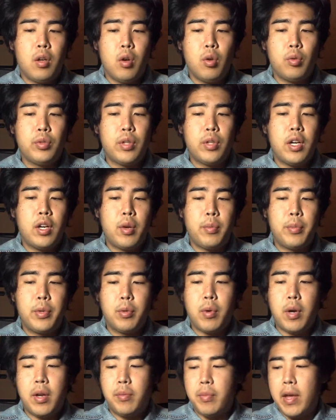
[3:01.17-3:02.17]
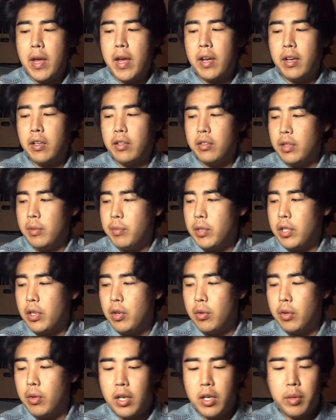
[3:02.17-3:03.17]
hold on, I'll be right back. Let me
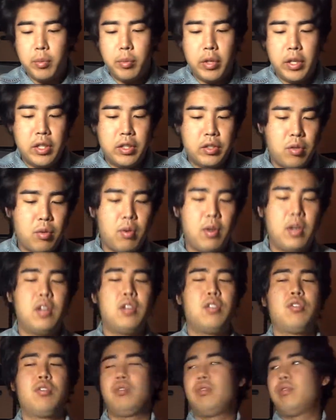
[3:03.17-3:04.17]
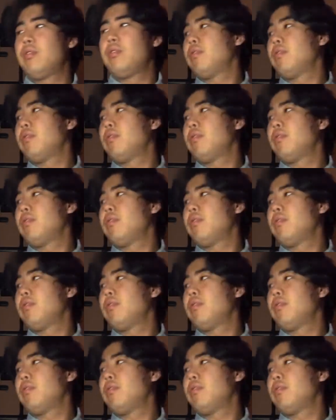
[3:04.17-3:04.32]
go get a Blaze creation.